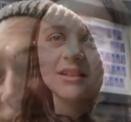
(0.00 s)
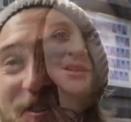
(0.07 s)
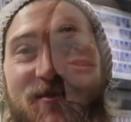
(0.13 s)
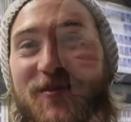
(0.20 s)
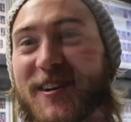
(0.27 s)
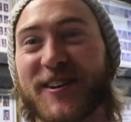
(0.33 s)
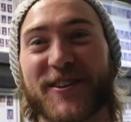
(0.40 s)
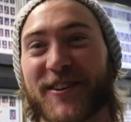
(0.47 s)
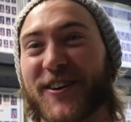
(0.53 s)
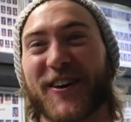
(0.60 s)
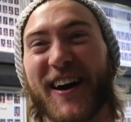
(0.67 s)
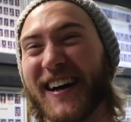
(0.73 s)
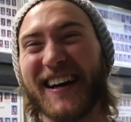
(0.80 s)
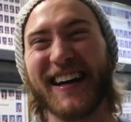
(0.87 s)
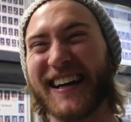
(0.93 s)
She's my hero.
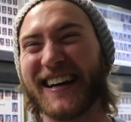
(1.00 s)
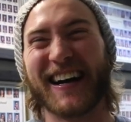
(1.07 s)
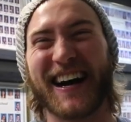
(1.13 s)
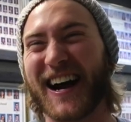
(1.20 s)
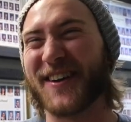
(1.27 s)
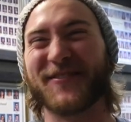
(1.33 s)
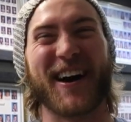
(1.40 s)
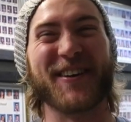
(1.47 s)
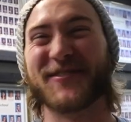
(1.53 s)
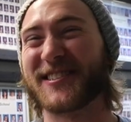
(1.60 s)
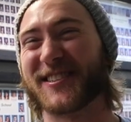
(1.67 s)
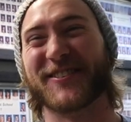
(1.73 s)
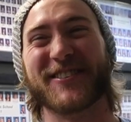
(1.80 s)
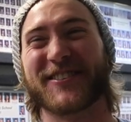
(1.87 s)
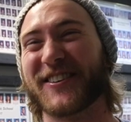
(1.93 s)
I'm
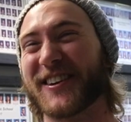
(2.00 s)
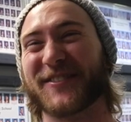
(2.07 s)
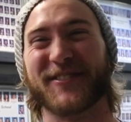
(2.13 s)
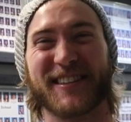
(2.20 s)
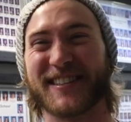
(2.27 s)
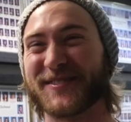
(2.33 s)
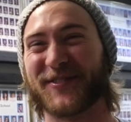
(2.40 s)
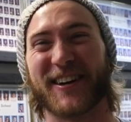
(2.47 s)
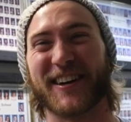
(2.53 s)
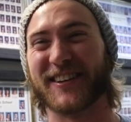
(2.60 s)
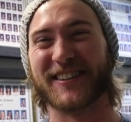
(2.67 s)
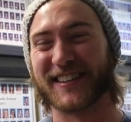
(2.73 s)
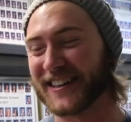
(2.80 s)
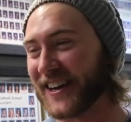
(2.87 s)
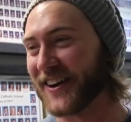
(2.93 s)
so incredibly
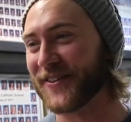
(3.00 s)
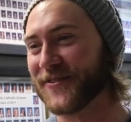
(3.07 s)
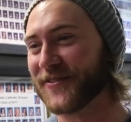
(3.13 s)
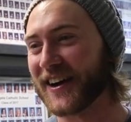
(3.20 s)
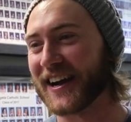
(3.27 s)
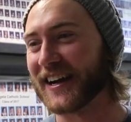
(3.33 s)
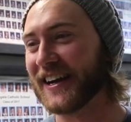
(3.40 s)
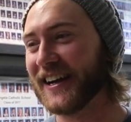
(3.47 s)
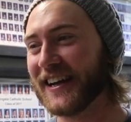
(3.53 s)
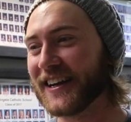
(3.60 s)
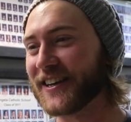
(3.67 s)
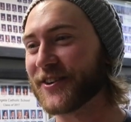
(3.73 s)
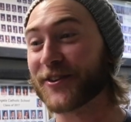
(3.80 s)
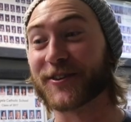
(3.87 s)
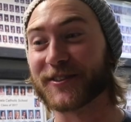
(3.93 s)
inspired by,
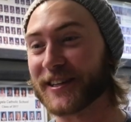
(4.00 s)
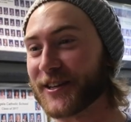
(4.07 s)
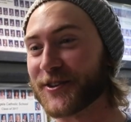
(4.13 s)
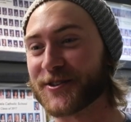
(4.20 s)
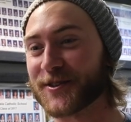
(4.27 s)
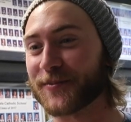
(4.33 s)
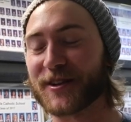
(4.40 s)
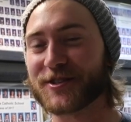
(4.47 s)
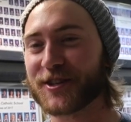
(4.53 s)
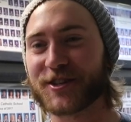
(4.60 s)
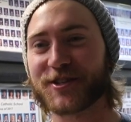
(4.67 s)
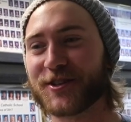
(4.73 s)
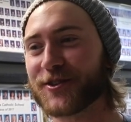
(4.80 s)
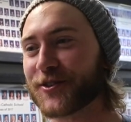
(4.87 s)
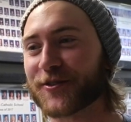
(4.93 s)
you know, her leadership, and
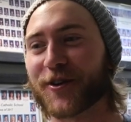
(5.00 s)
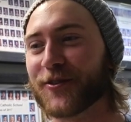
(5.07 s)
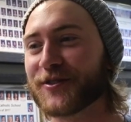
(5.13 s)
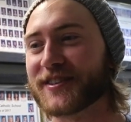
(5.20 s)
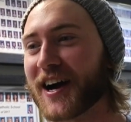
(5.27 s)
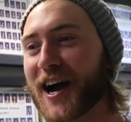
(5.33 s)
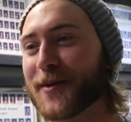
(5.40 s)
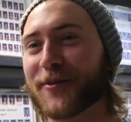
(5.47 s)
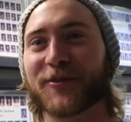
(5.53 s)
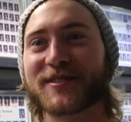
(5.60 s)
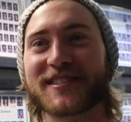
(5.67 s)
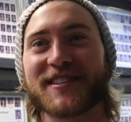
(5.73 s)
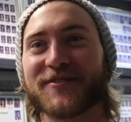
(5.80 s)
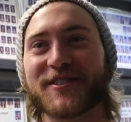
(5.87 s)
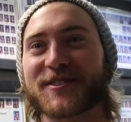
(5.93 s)
she took her own time. It
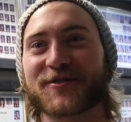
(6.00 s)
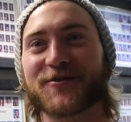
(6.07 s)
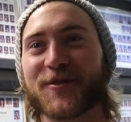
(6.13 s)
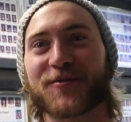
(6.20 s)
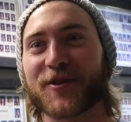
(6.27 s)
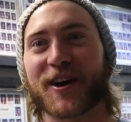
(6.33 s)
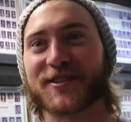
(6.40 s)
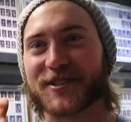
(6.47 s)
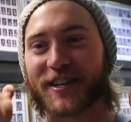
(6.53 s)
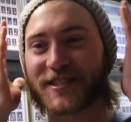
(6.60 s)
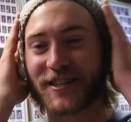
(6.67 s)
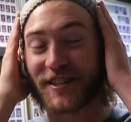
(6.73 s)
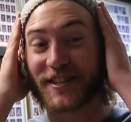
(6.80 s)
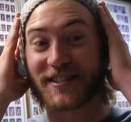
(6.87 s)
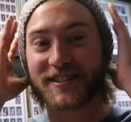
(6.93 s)
wasn't even a school project.
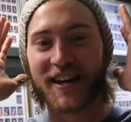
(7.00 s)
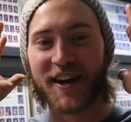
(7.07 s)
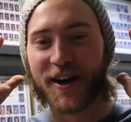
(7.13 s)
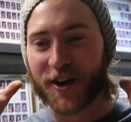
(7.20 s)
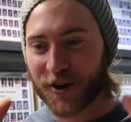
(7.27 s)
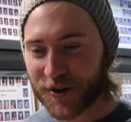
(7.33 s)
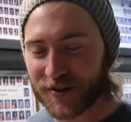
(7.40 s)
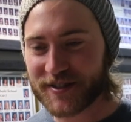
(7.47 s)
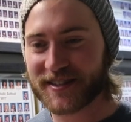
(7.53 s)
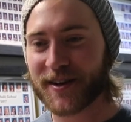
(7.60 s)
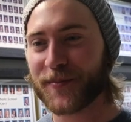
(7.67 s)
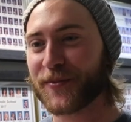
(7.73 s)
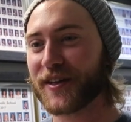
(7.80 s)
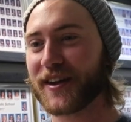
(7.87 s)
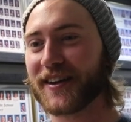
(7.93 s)
She just heard
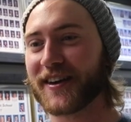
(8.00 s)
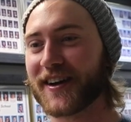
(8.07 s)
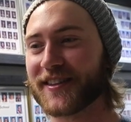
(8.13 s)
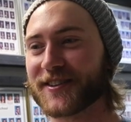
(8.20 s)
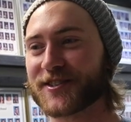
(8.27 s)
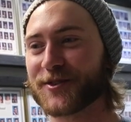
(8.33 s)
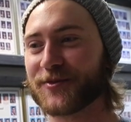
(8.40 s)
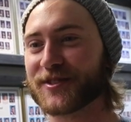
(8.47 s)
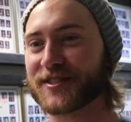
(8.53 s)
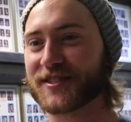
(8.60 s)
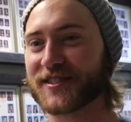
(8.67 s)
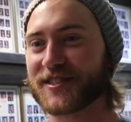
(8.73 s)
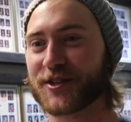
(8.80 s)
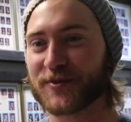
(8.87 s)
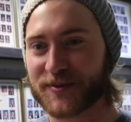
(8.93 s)
something that she
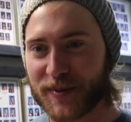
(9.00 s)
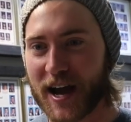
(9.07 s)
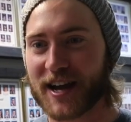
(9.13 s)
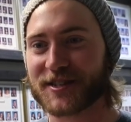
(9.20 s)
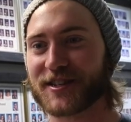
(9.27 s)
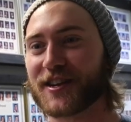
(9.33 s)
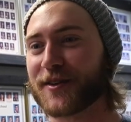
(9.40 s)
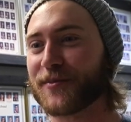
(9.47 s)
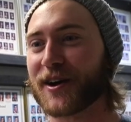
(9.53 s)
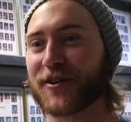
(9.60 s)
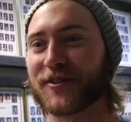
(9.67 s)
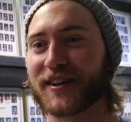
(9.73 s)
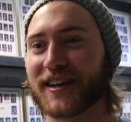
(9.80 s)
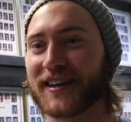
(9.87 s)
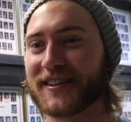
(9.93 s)
was passionate
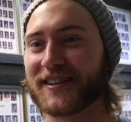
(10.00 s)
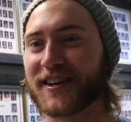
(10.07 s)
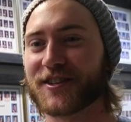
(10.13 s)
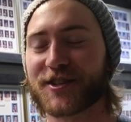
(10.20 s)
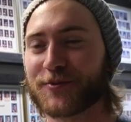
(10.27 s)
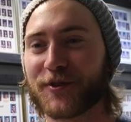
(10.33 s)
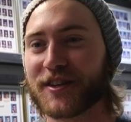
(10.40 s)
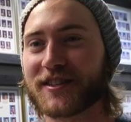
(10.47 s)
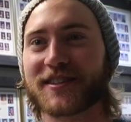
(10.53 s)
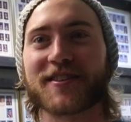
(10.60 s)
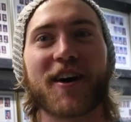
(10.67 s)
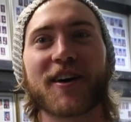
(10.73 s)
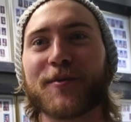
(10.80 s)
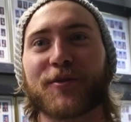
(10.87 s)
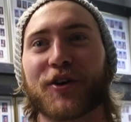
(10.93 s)
about, and just wanted to
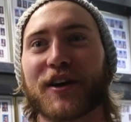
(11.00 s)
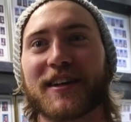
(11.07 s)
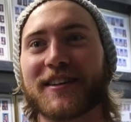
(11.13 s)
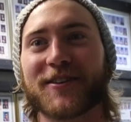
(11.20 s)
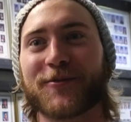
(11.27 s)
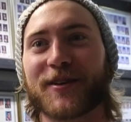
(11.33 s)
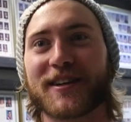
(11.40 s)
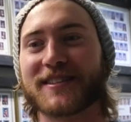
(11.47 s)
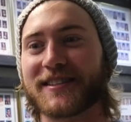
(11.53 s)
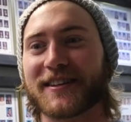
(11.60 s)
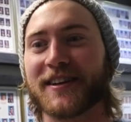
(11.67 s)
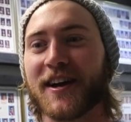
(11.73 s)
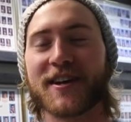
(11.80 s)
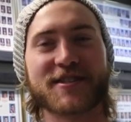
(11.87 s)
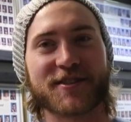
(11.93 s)
talk about it. You know, wanted
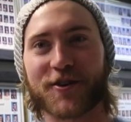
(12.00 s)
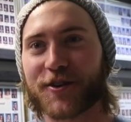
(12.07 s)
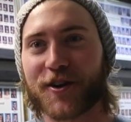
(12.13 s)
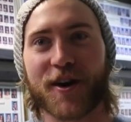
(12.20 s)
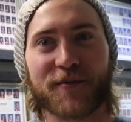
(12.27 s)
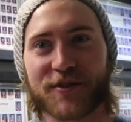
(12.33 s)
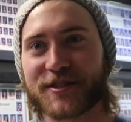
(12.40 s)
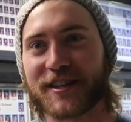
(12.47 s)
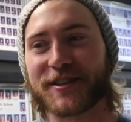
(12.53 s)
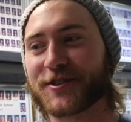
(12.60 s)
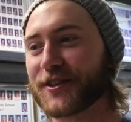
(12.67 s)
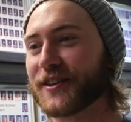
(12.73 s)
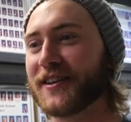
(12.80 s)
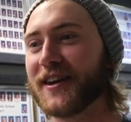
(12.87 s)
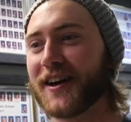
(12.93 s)
to start a
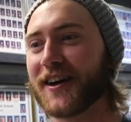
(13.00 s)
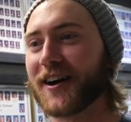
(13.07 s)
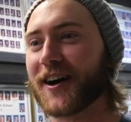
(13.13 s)
conversation.